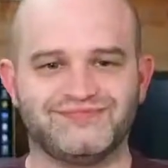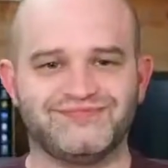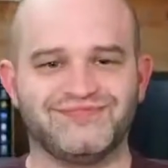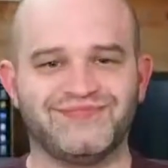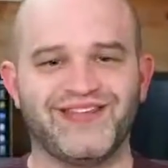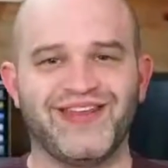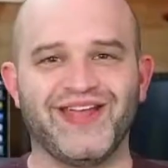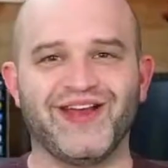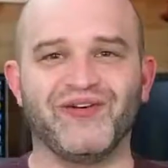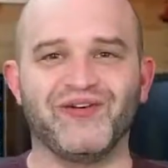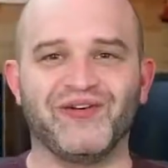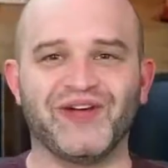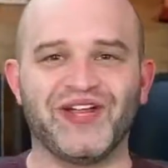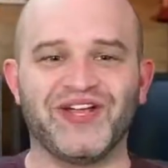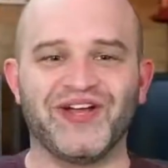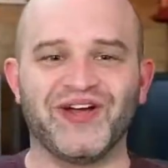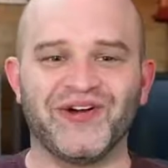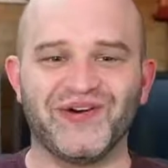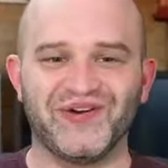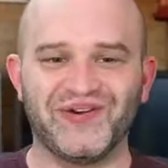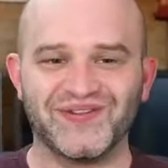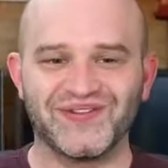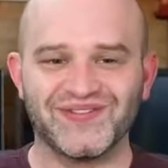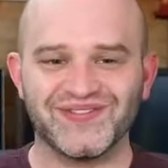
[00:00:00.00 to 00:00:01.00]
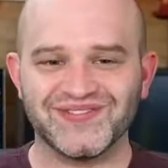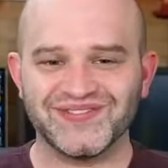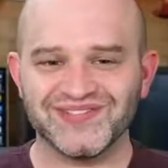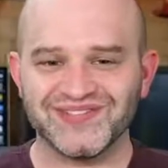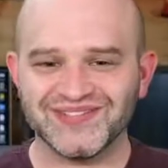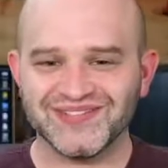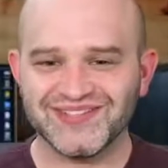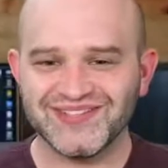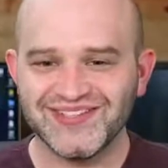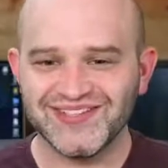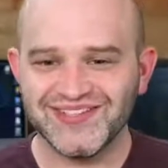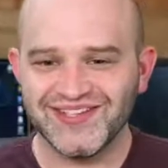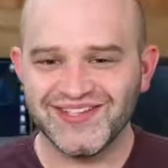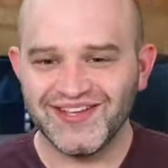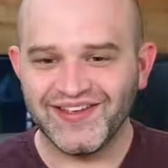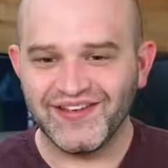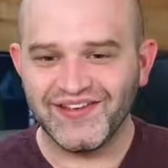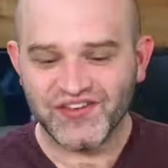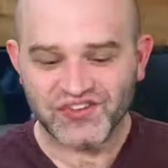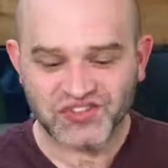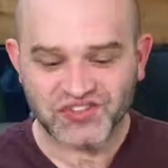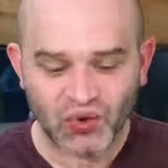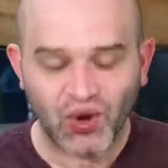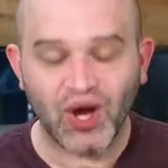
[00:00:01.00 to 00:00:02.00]
there we go.
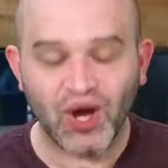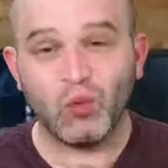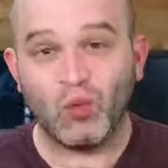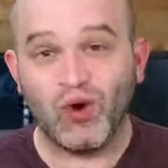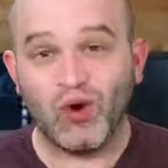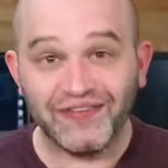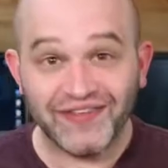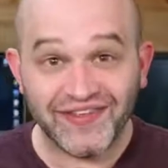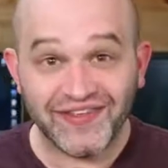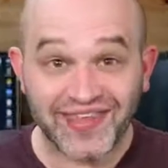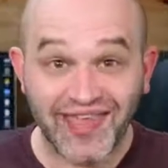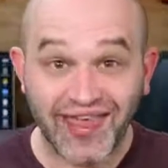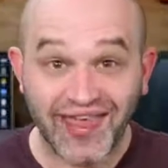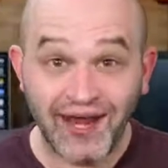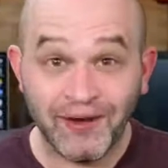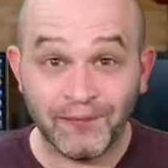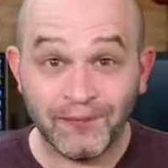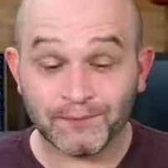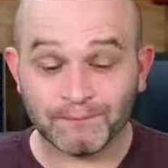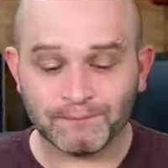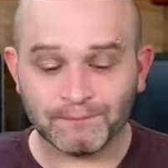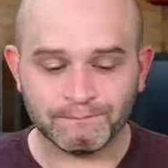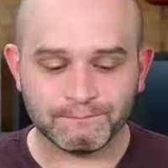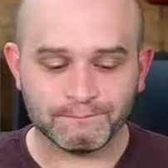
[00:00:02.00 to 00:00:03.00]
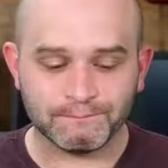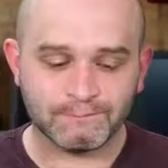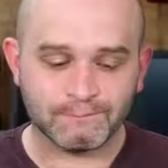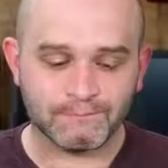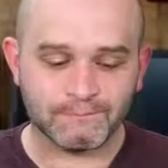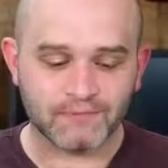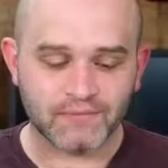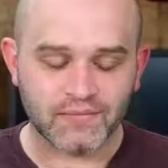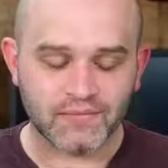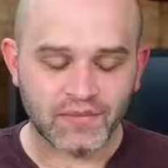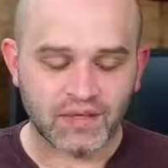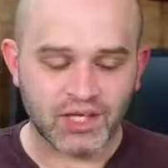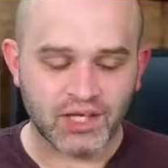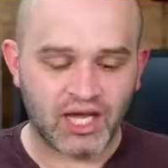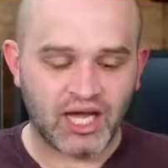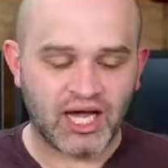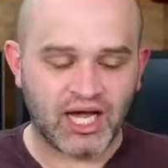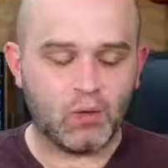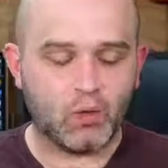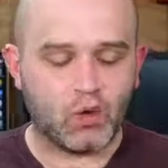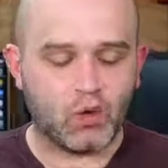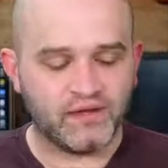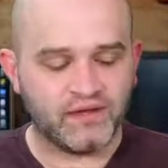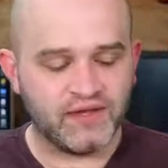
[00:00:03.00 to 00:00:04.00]
So I won the game. I
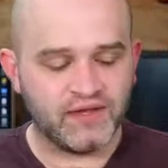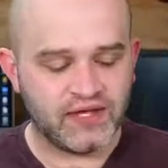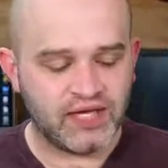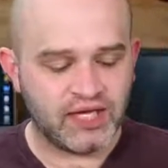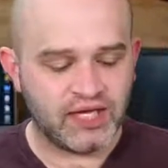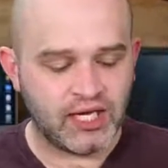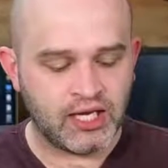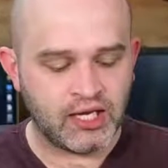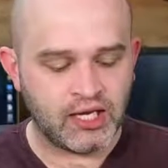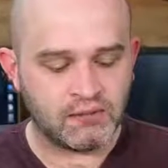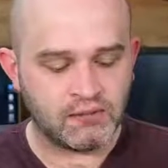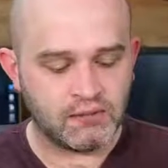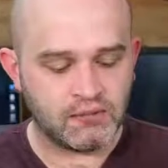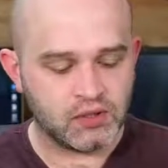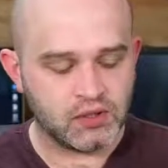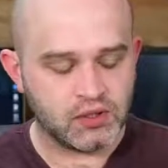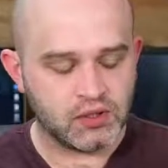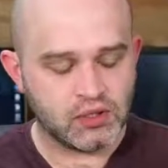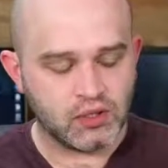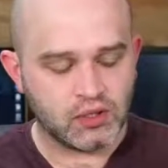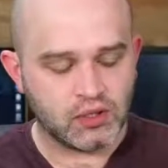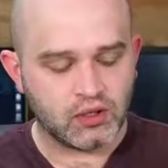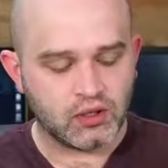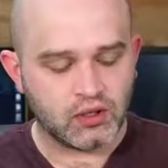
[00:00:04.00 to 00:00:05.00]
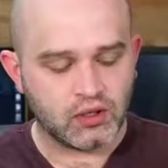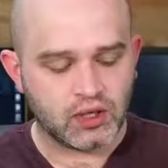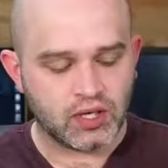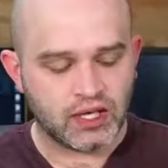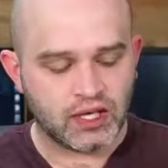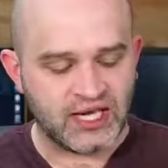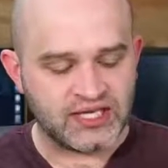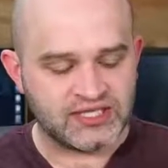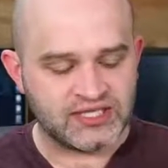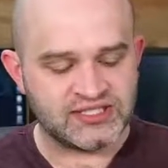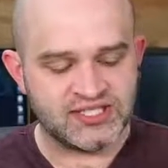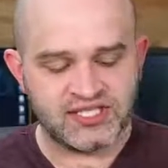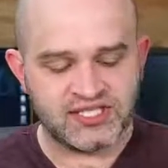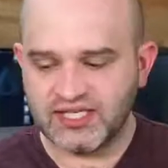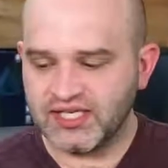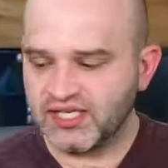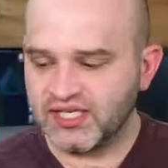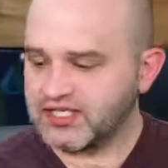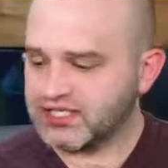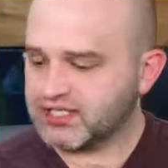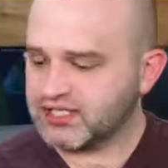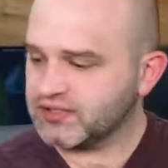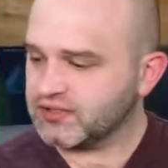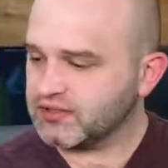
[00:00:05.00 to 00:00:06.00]
won the game. I did
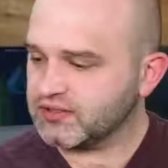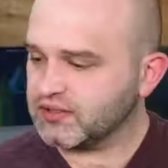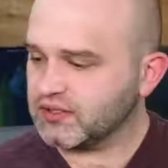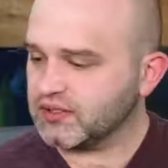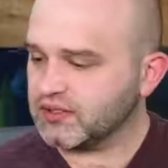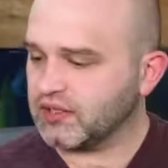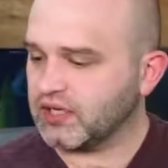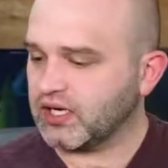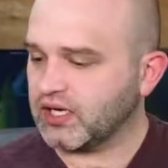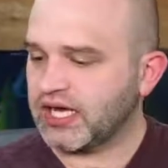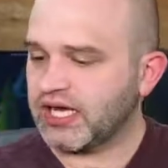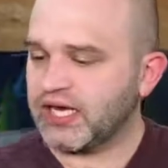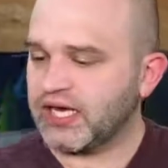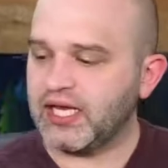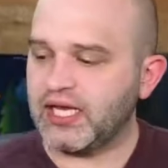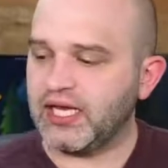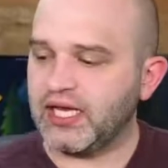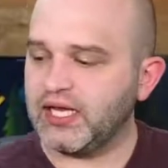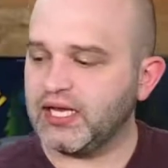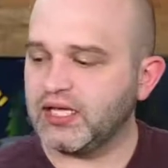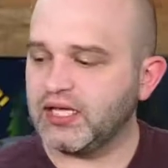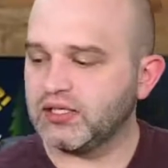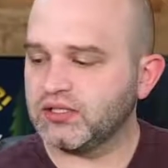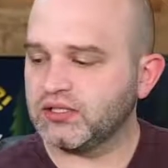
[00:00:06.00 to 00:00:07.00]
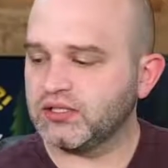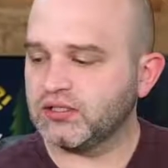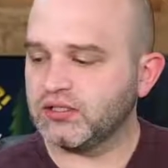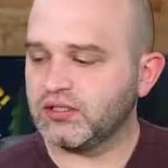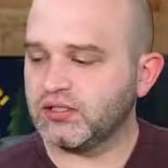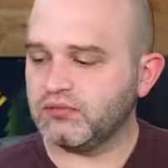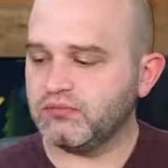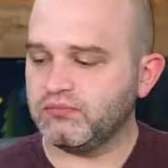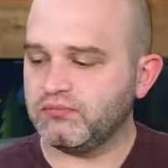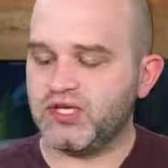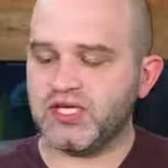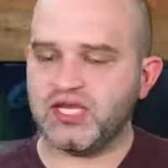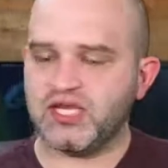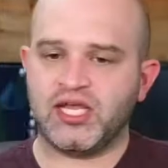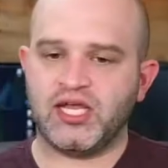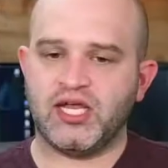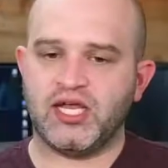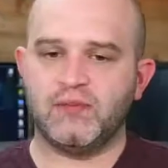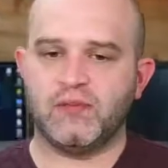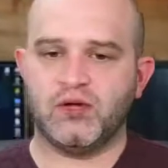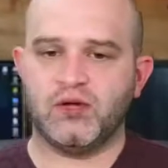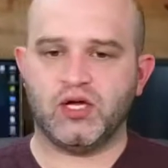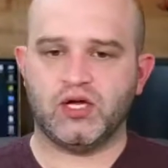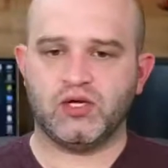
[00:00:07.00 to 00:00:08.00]
it. I
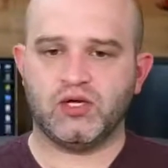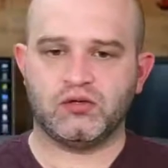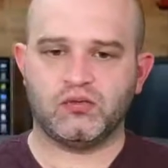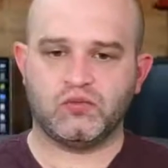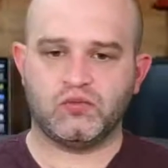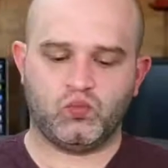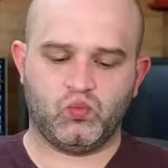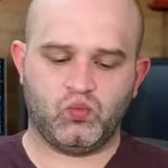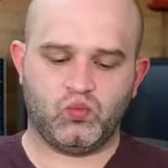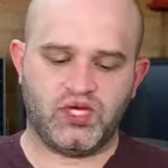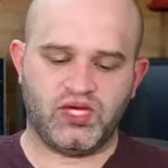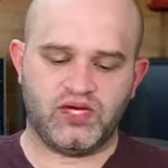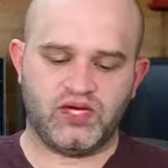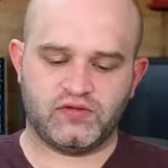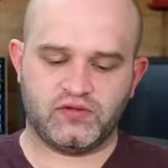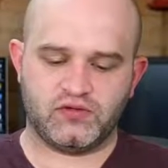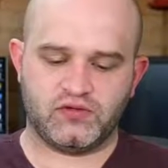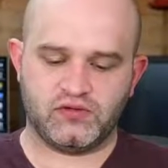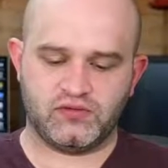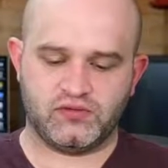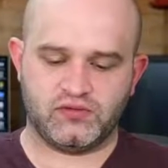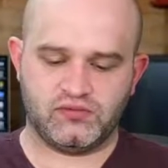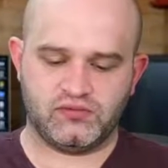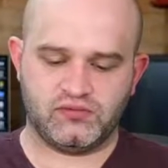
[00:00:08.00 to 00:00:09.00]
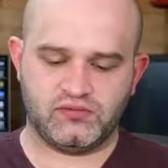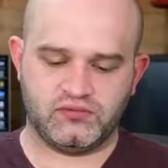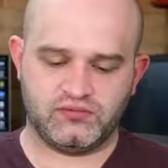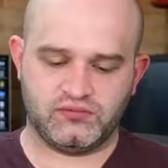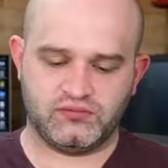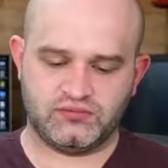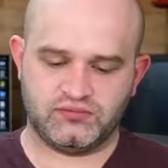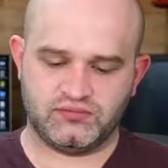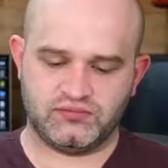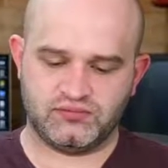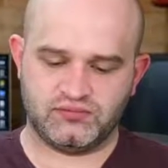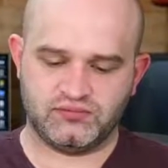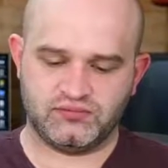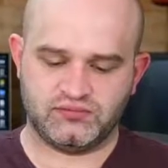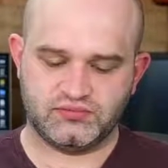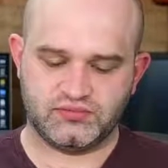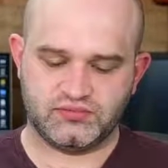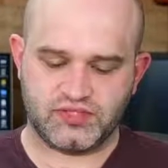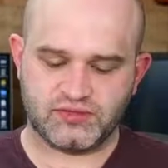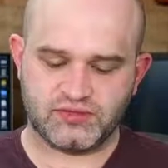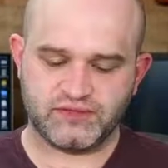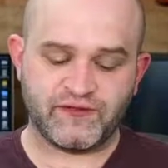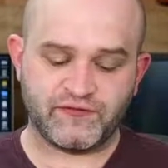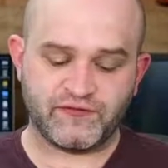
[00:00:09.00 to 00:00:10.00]
became a whatever.
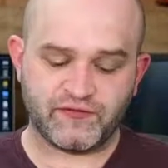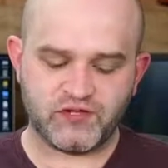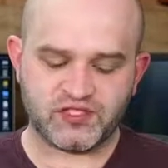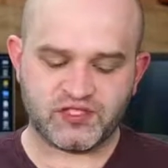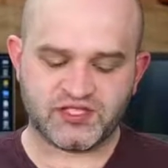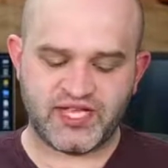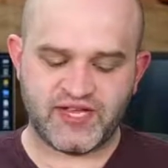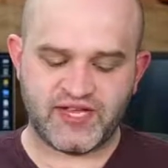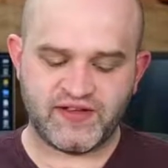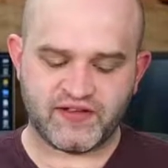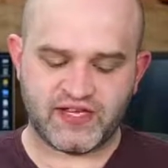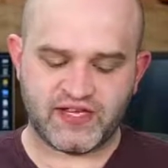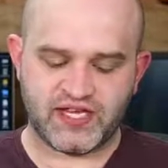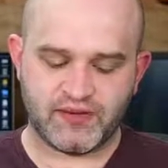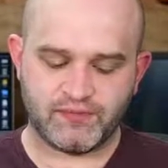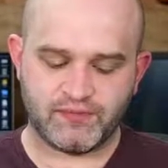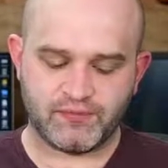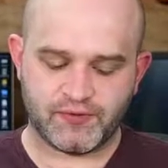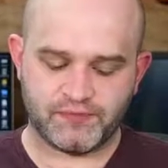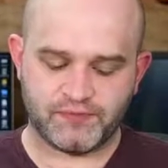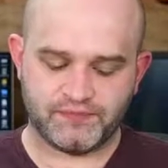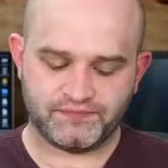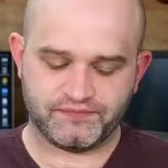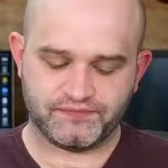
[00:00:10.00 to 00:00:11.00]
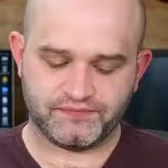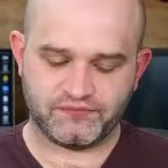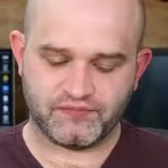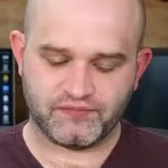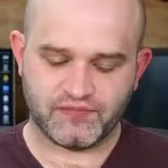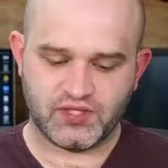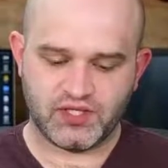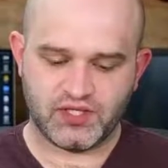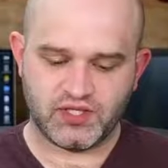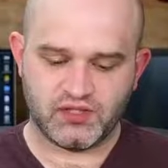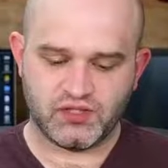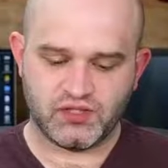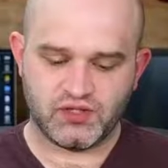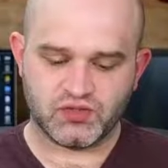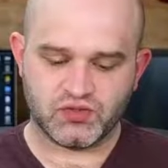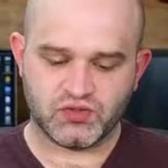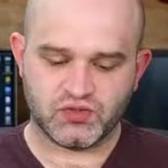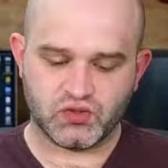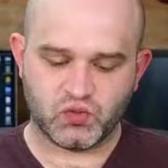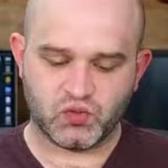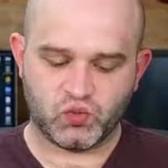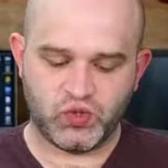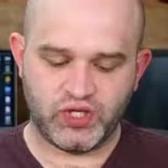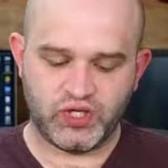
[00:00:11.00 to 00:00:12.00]
It's my first day of camp. So
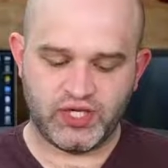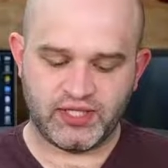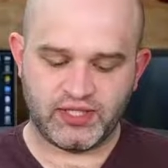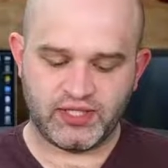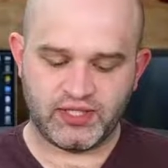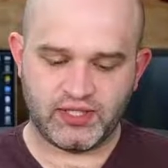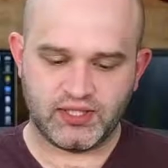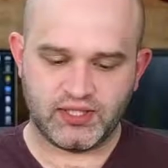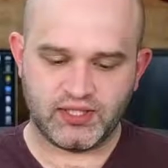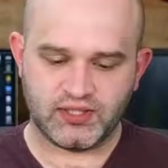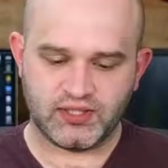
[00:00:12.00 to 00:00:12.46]
to win,